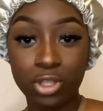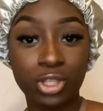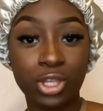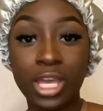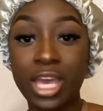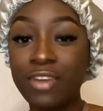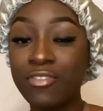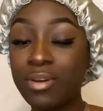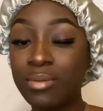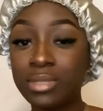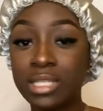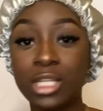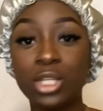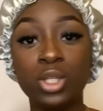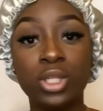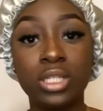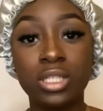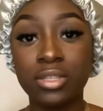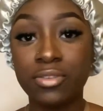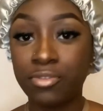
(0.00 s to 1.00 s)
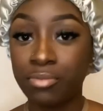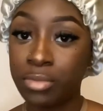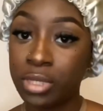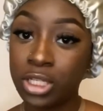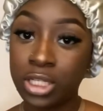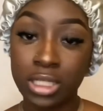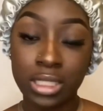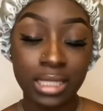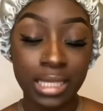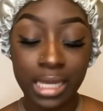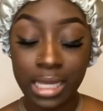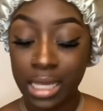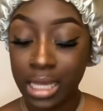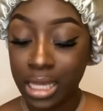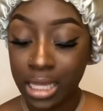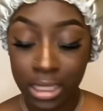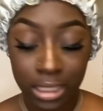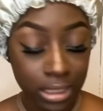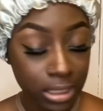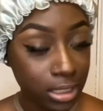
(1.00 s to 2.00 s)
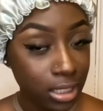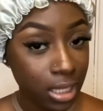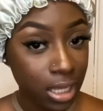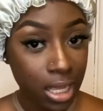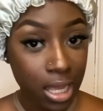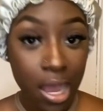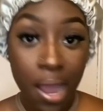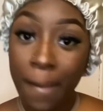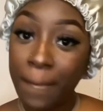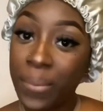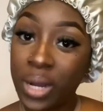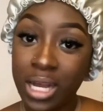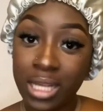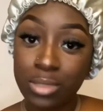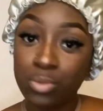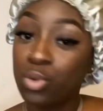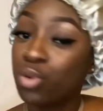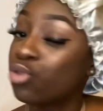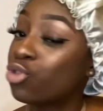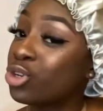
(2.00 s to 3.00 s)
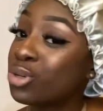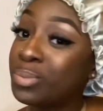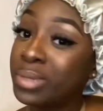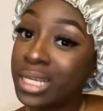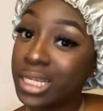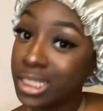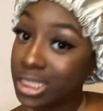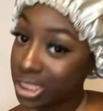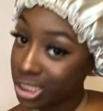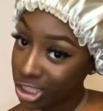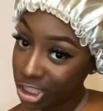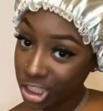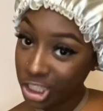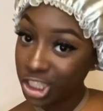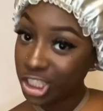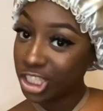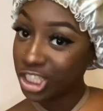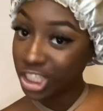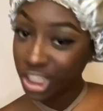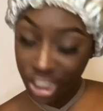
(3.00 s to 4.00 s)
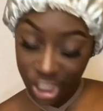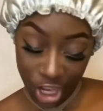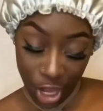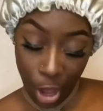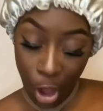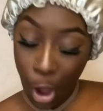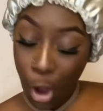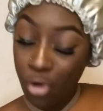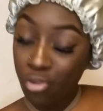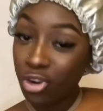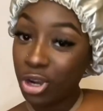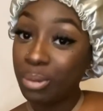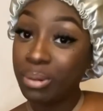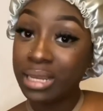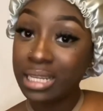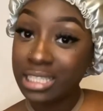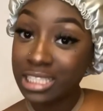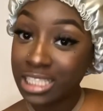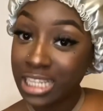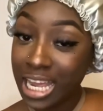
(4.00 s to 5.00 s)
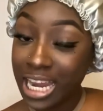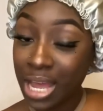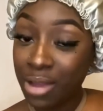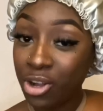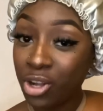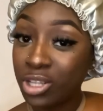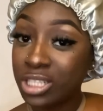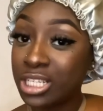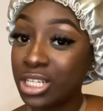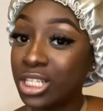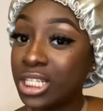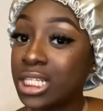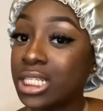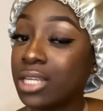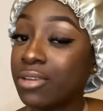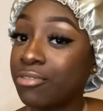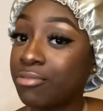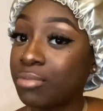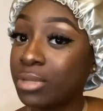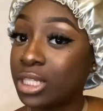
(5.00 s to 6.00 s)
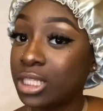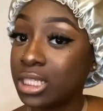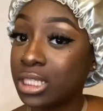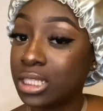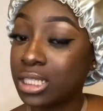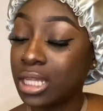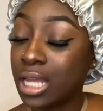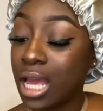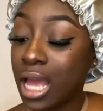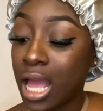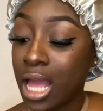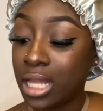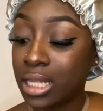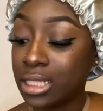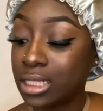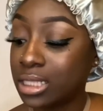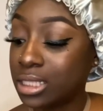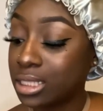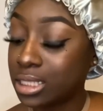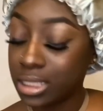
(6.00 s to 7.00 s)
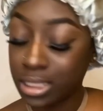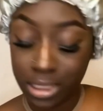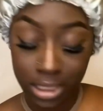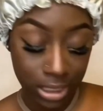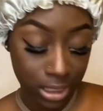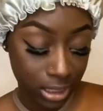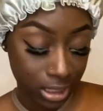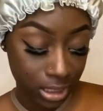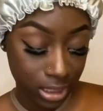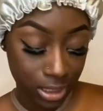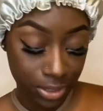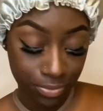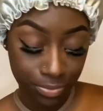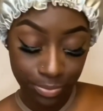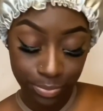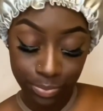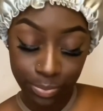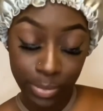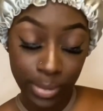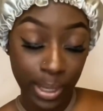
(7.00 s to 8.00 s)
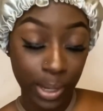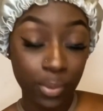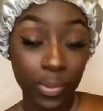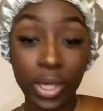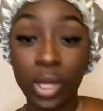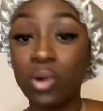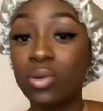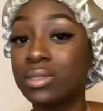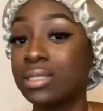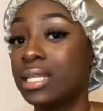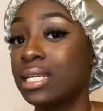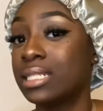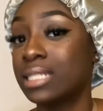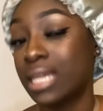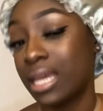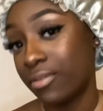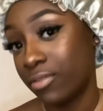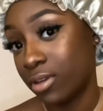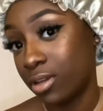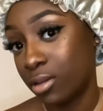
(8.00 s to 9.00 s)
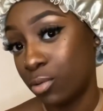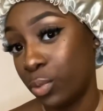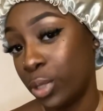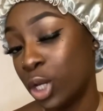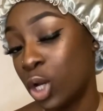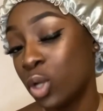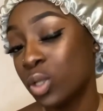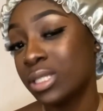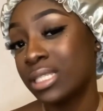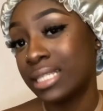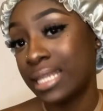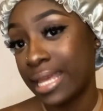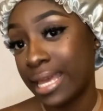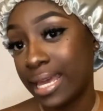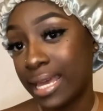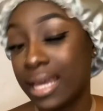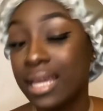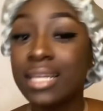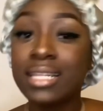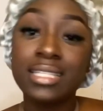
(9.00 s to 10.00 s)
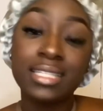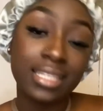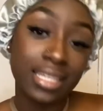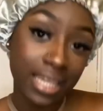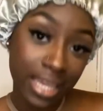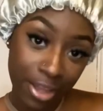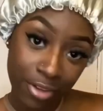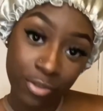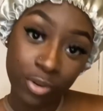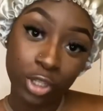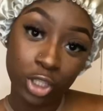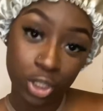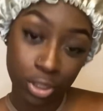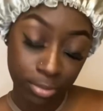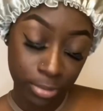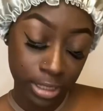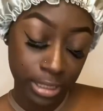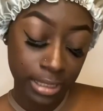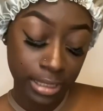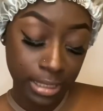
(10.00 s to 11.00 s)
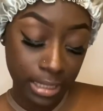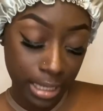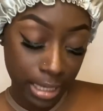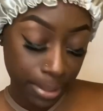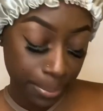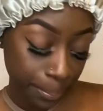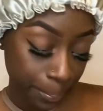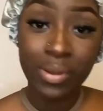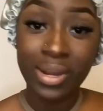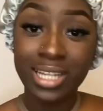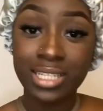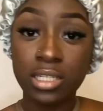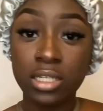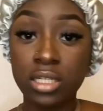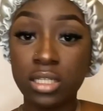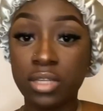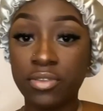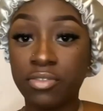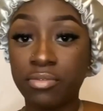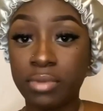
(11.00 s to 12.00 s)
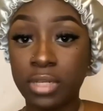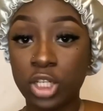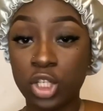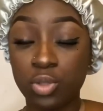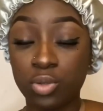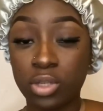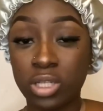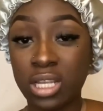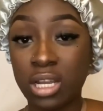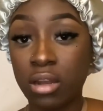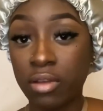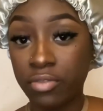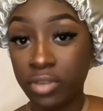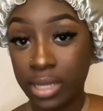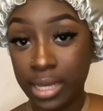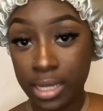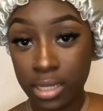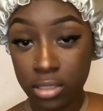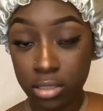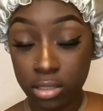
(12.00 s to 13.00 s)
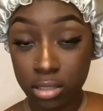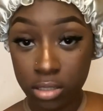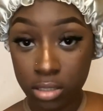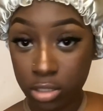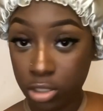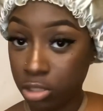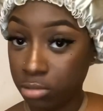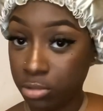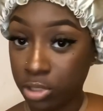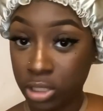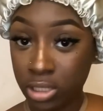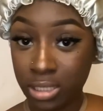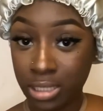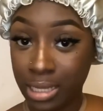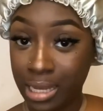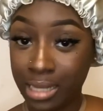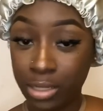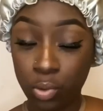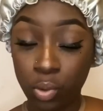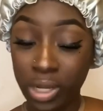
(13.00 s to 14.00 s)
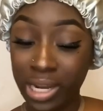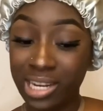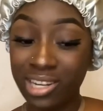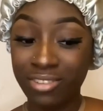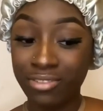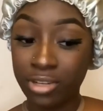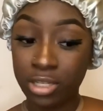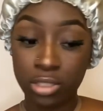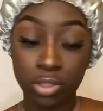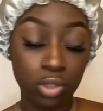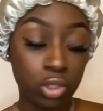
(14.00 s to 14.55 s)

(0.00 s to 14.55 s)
if I'm telling you this information, take it in, because I'm a real bitch, and I'm gonna tell you this information, and we gonna slay together. We gonna slay together. Do you know what I'm trying to say? And I tell you this information because I love you guys. Do you know what I'm trying to say? I don't want any of us